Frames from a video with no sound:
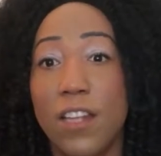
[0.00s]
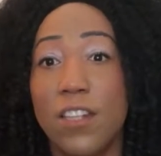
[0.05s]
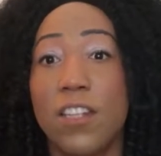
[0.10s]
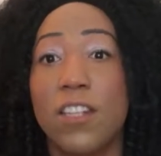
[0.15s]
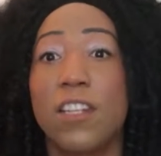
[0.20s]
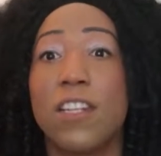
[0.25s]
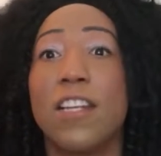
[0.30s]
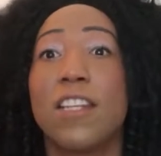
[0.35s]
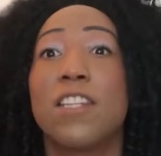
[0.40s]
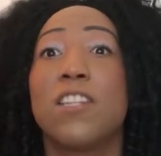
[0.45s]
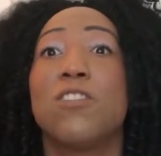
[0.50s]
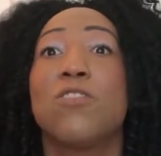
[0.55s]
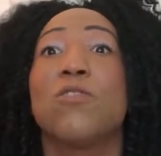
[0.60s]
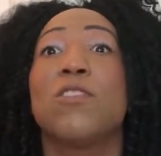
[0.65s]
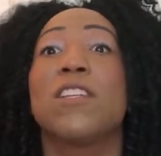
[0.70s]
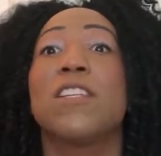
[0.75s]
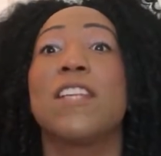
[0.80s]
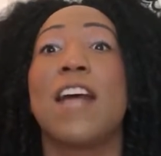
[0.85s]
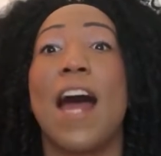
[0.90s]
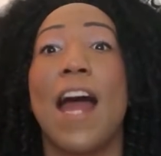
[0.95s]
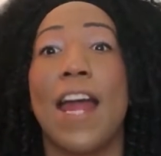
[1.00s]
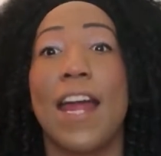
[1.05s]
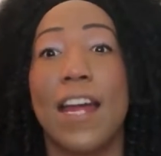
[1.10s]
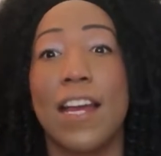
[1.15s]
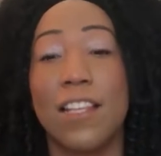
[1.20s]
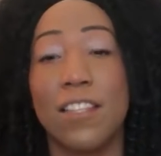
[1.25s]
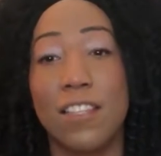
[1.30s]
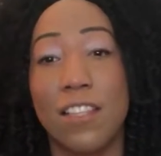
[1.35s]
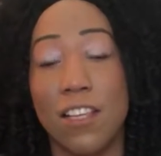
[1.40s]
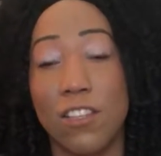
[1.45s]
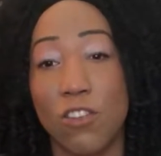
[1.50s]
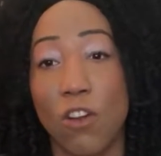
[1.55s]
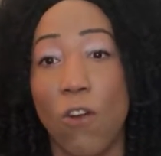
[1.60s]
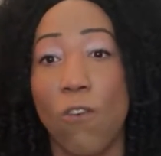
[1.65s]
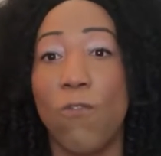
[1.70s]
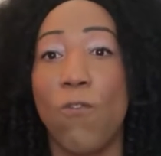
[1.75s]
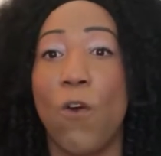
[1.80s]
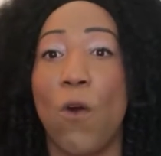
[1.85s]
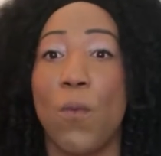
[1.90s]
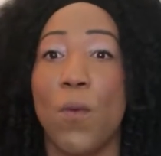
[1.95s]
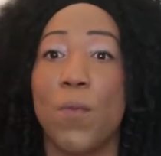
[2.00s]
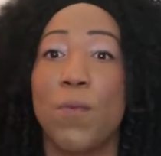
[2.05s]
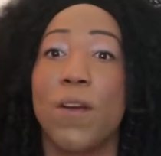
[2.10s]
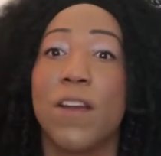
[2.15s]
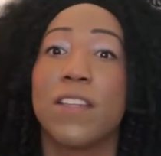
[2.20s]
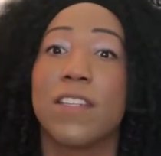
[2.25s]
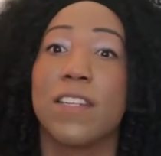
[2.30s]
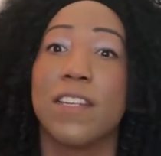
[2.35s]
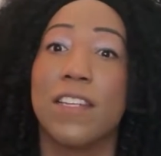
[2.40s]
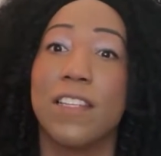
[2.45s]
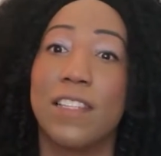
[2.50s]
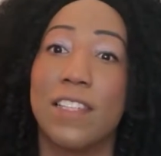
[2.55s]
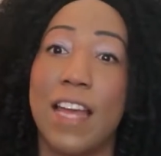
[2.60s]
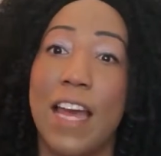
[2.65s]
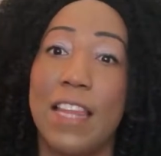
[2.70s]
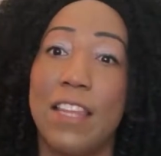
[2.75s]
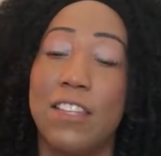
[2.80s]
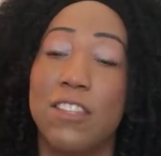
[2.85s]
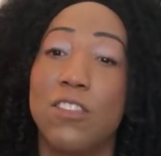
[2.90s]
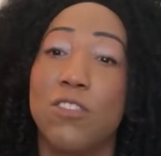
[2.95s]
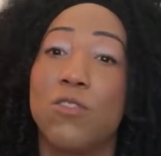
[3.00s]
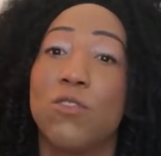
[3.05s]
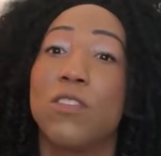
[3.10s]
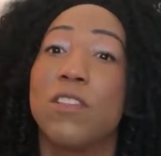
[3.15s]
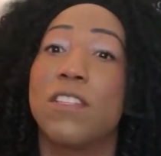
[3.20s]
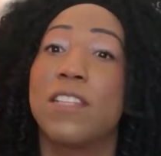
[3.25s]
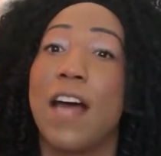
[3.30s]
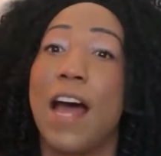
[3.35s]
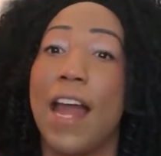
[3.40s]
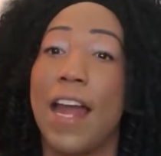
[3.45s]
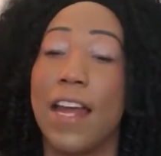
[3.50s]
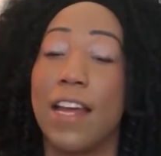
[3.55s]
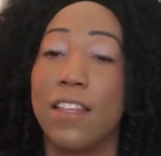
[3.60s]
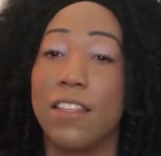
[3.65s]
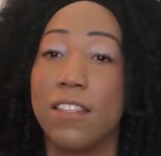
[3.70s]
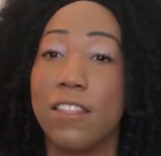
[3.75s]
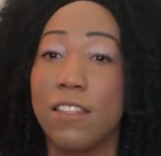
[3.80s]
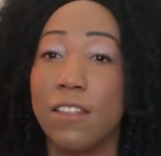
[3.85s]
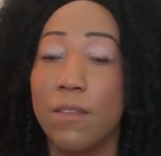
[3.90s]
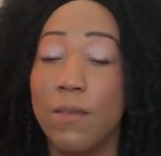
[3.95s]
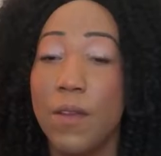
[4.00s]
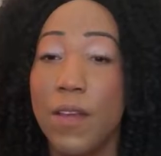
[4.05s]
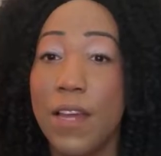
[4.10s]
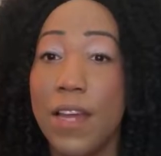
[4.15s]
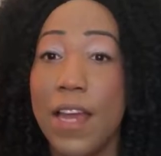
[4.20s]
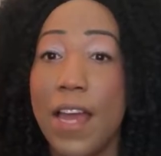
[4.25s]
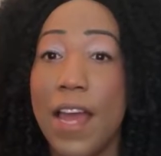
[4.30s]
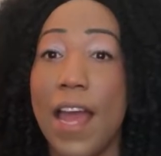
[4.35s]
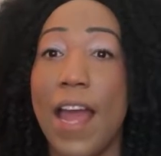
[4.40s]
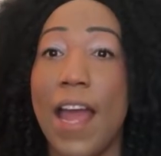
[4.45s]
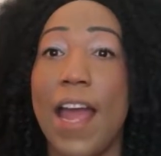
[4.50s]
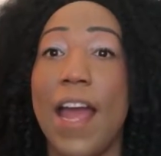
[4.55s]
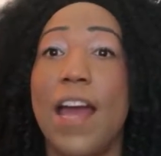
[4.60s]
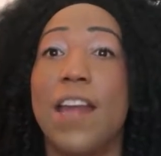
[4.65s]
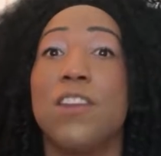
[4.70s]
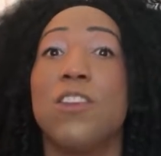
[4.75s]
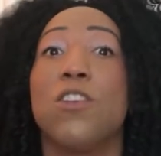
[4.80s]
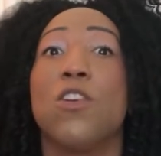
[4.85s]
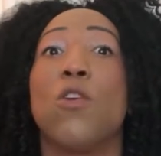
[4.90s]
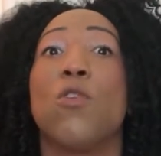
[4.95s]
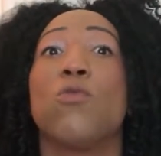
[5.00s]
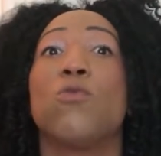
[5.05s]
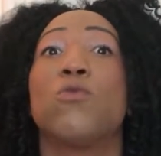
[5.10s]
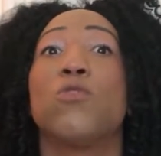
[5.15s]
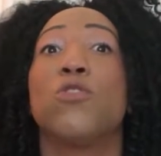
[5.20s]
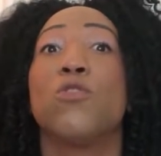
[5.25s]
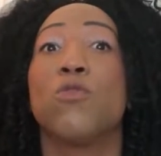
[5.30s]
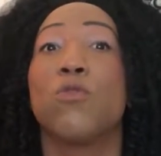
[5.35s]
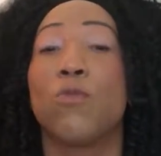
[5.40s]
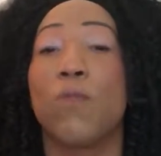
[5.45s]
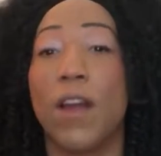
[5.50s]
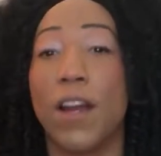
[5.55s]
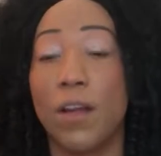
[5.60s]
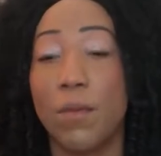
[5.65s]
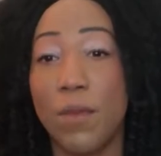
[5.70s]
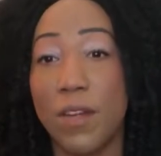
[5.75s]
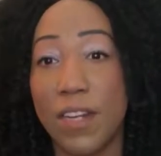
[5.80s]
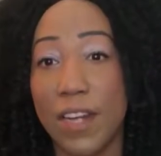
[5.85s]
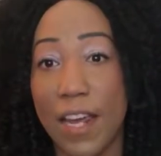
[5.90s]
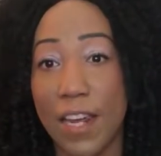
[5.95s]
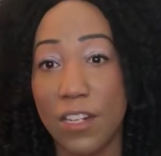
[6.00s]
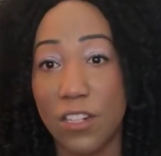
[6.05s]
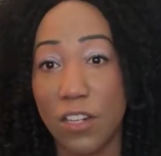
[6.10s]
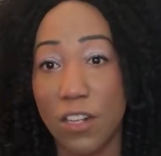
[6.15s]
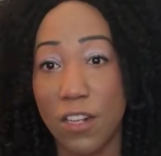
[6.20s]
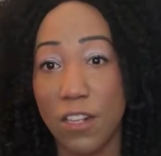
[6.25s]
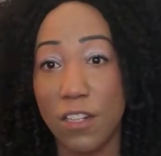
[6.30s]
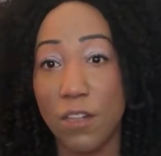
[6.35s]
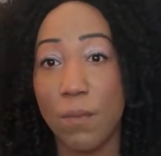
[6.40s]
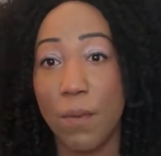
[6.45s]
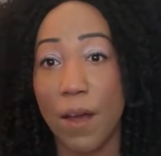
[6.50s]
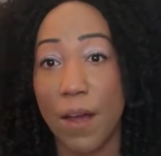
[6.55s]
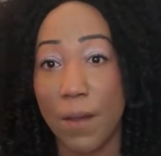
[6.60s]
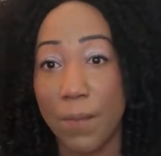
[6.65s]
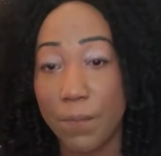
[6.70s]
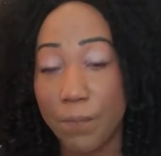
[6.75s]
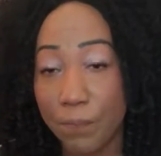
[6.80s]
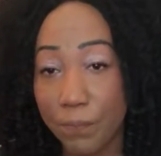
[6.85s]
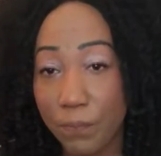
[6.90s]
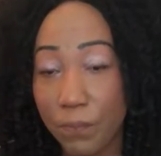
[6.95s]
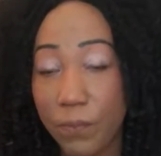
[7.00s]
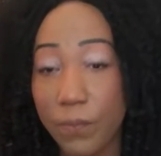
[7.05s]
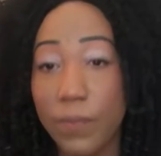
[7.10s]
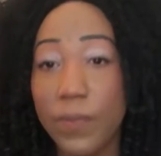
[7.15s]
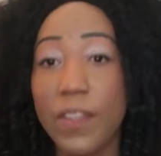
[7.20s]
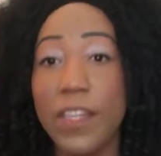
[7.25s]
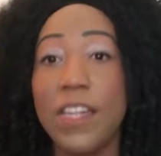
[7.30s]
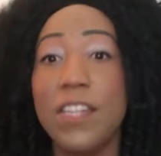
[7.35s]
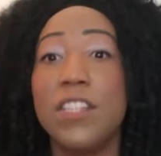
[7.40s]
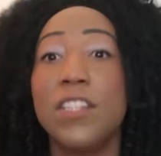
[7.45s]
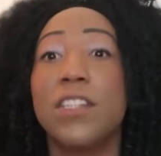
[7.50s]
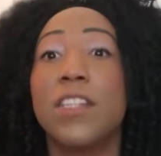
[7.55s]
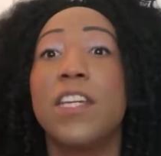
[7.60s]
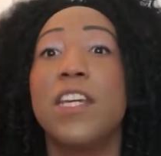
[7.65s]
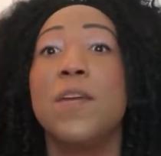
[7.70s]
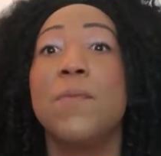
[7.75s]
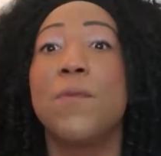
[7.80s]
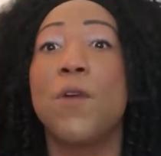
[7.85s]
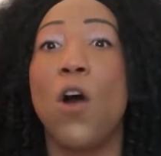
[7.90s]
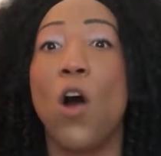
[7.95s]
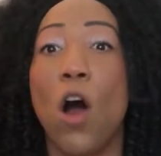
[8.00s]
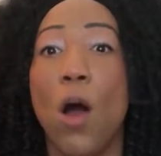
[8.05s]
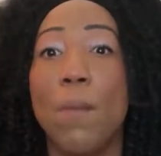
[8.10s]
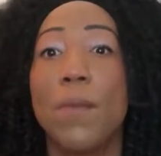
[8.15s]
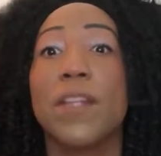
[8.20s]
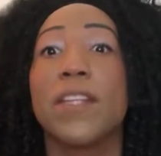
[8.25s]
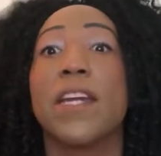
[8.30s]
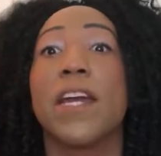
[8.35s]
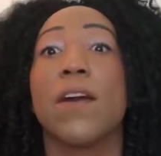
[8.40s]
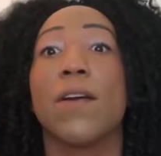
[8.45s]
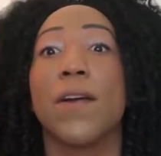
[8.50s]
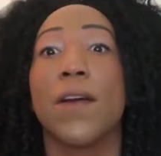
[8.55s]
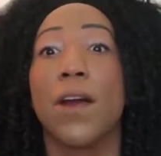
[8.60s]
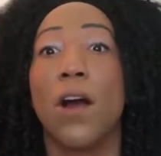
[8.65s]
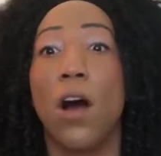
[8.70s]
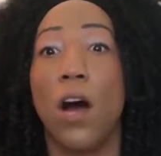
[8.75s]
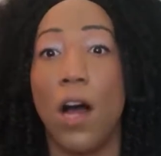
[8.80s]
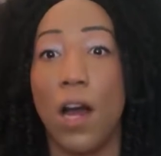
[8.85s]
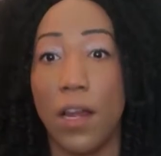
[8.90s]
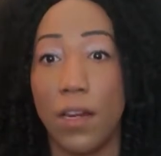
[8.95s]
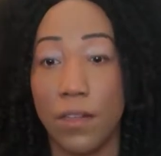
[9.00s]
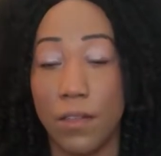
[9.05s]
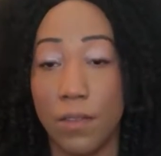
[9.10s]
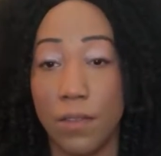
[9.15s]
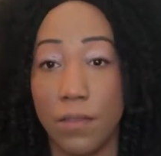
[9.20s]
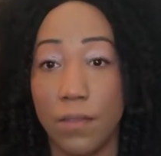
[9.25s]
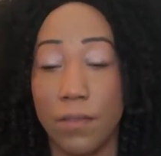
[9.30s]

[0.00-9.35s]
Just listen to the science, as our former president said, listen to the science and, do the recommendations, but keep calm and carry on.